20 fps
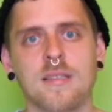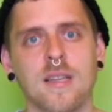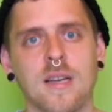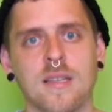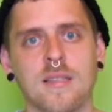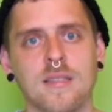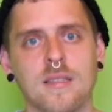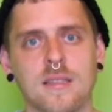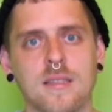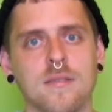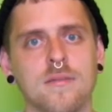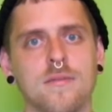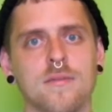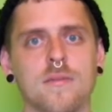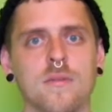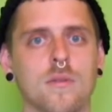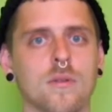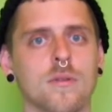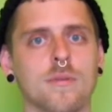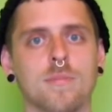dative
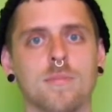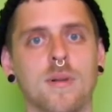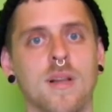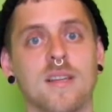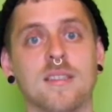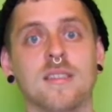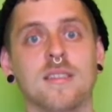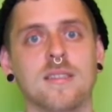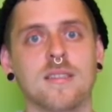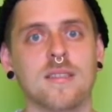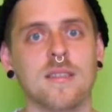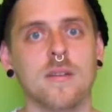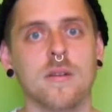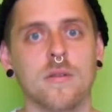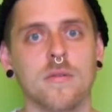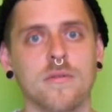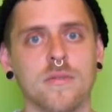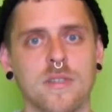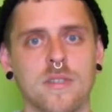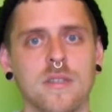or plus
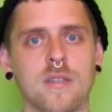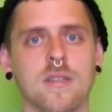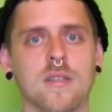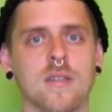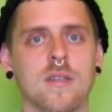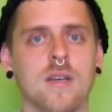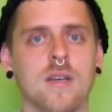celownik,